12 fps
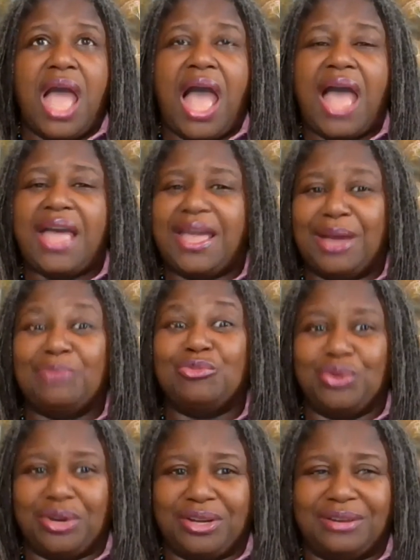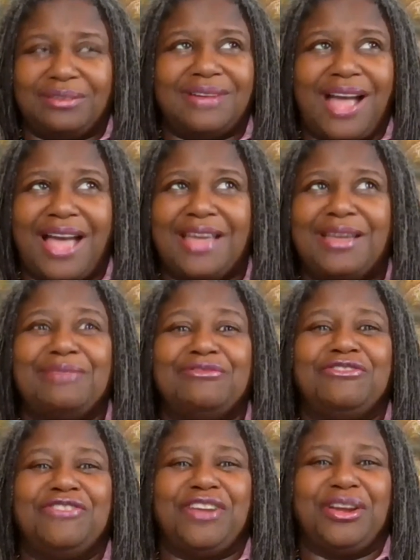I am real. I am
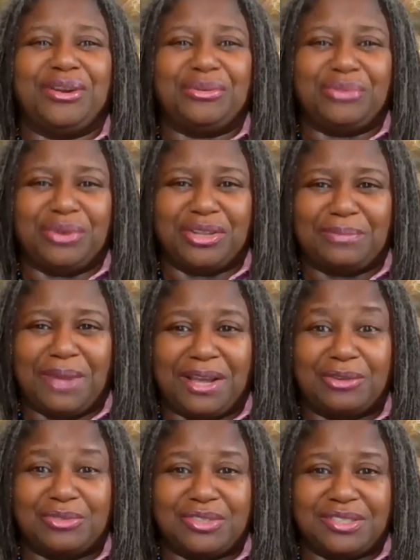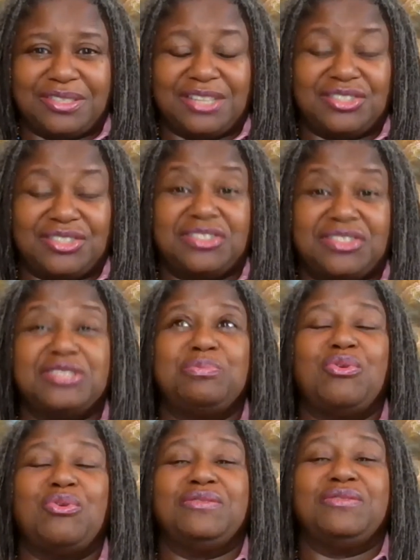very real in my coaching session to the
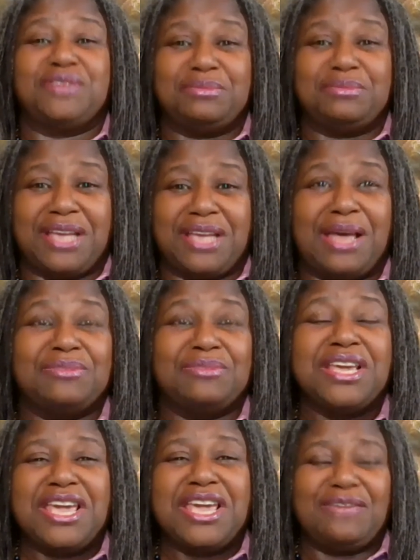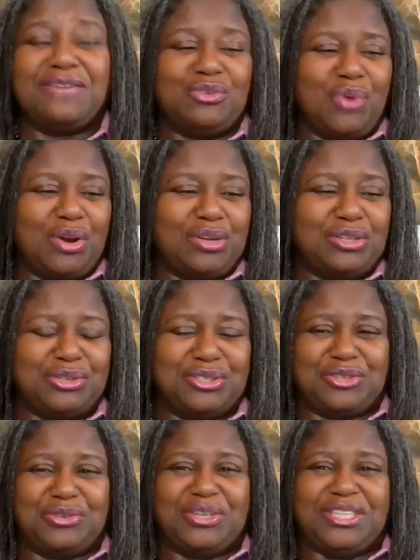point of sometimes if you were to do a
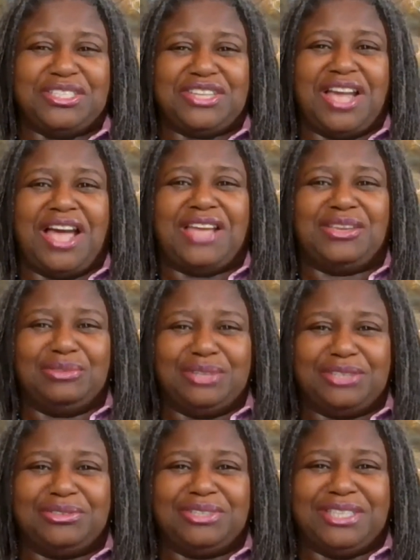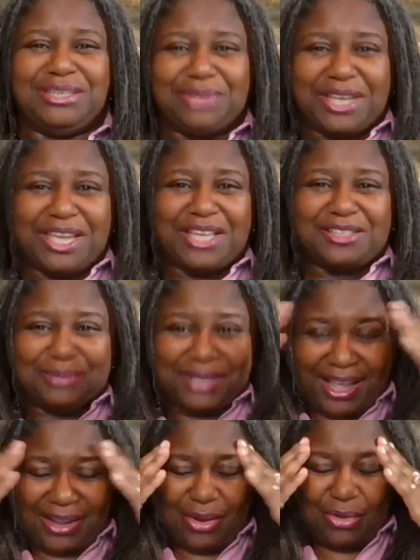screenshot, you literally would catch me
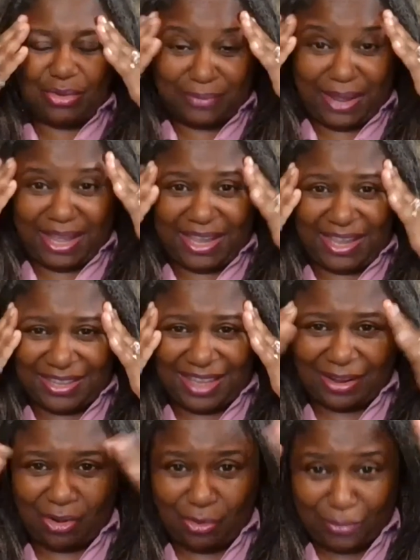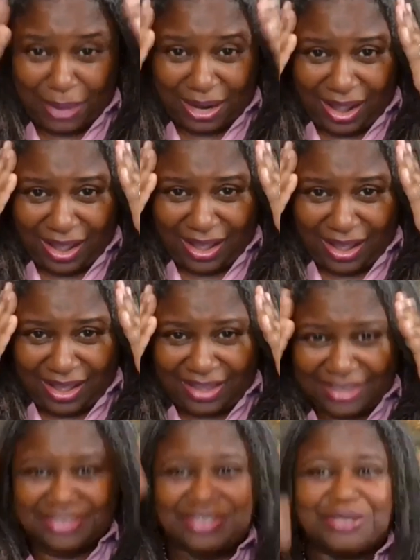like holding my head like, oh my
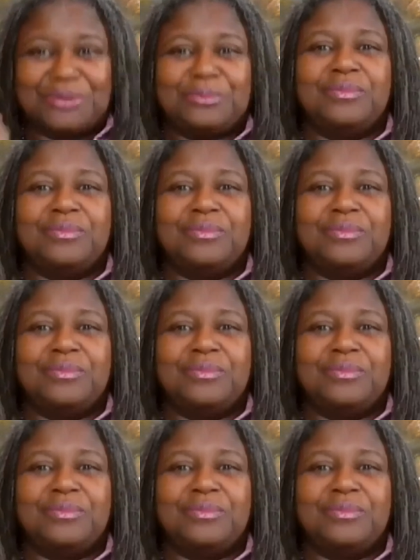gosh.